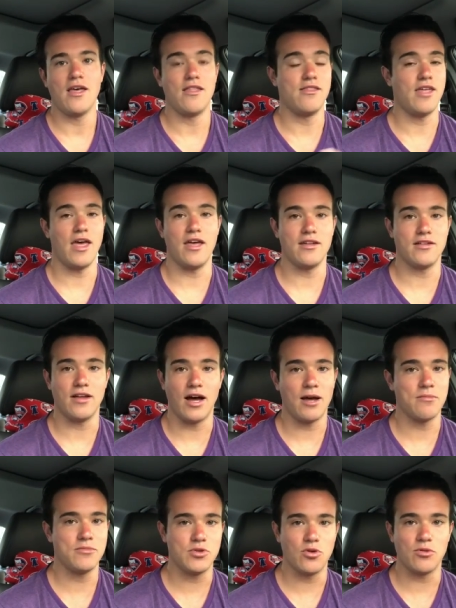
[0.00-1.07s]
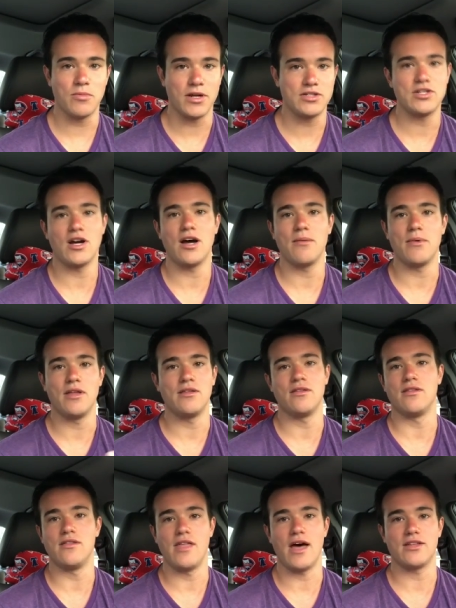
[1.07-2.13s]
then I'm doing my job,
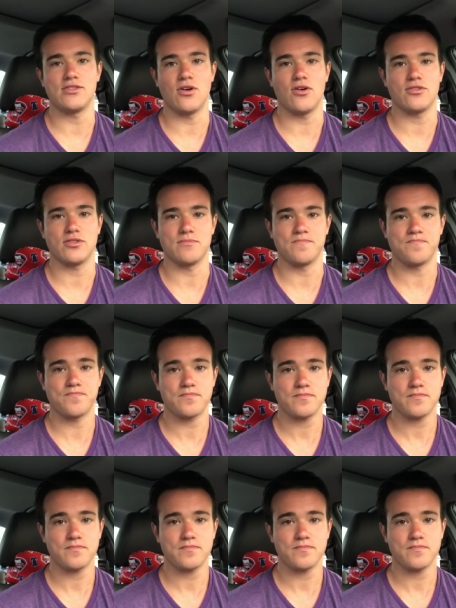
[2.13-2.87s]
and that's awesome.